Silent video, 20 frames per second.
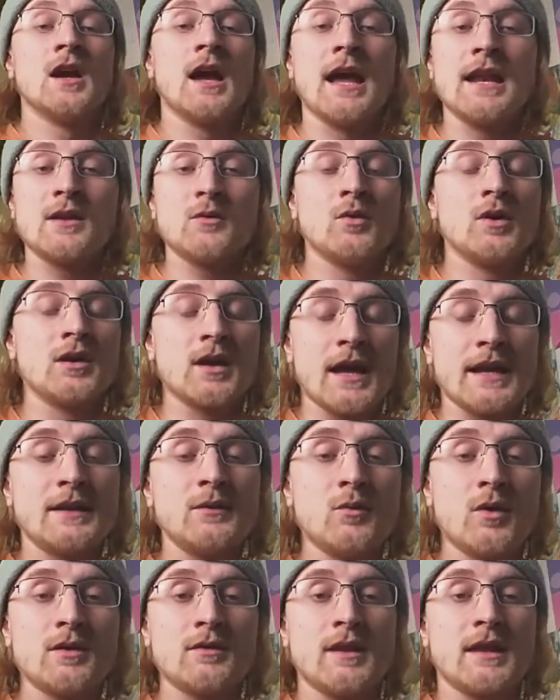
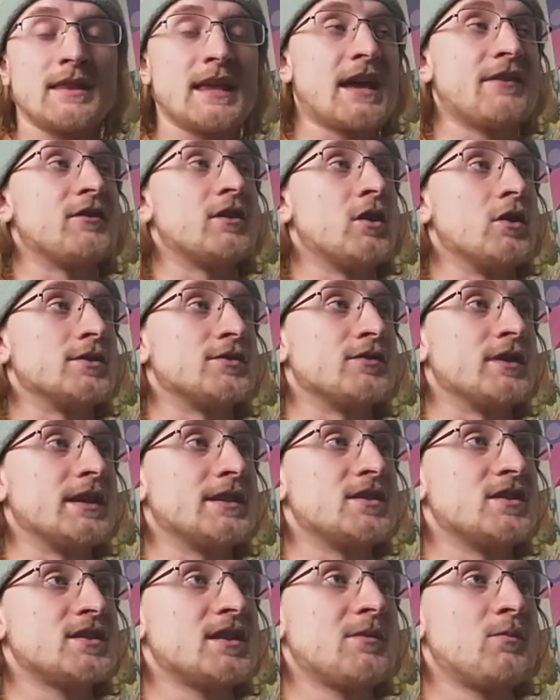anyone that they have a close
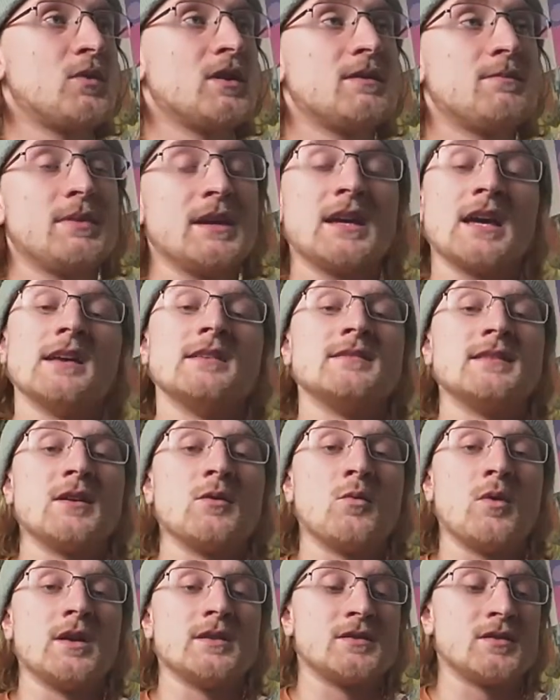relationship with, because they
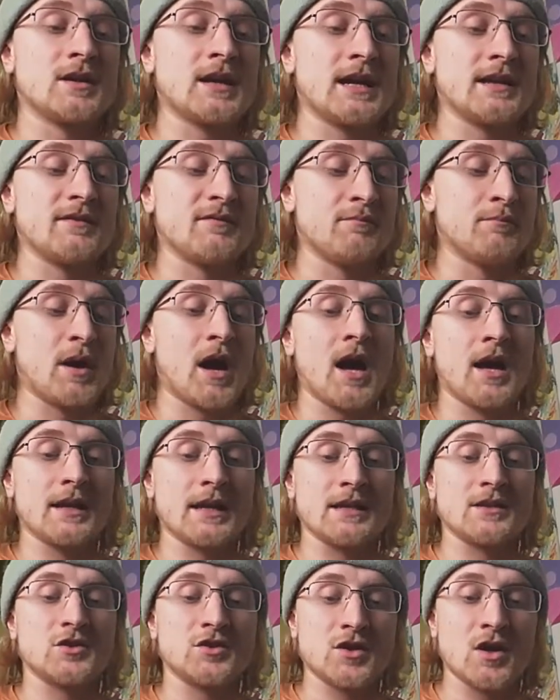want to kind of
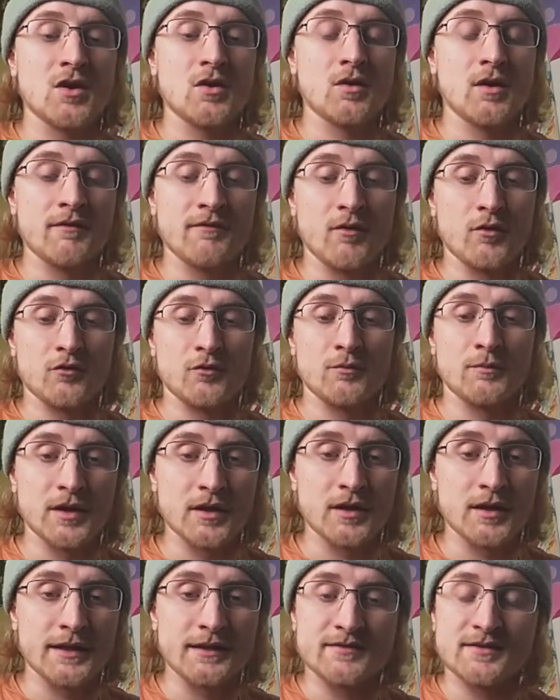bond and show a
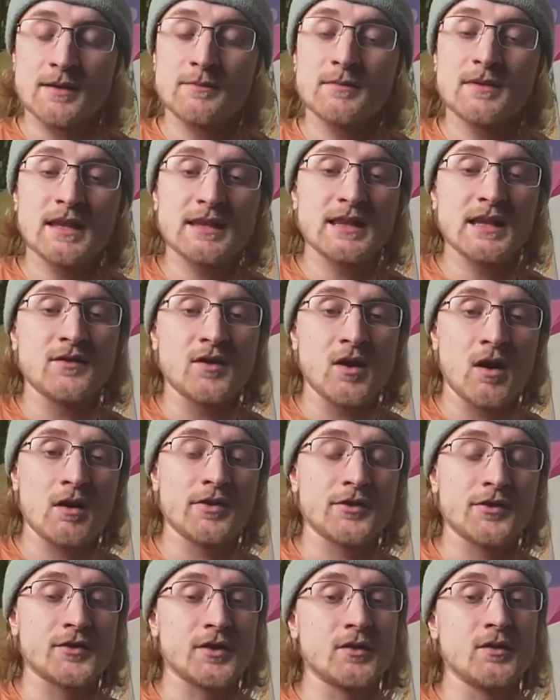vulnerability of something that they've gone
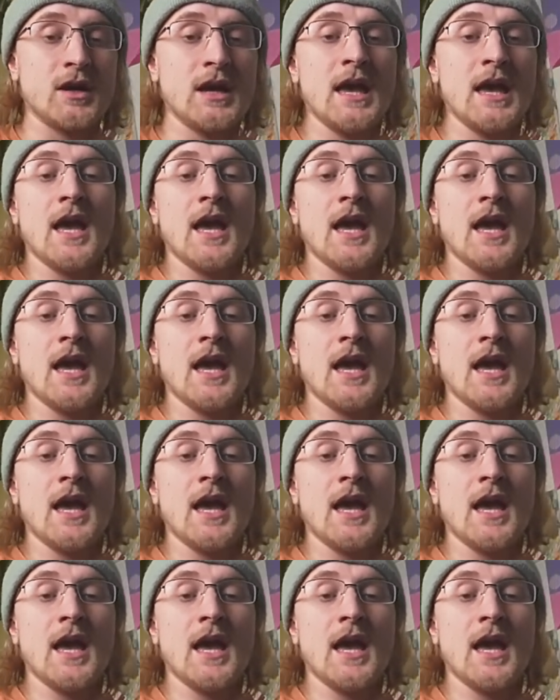through.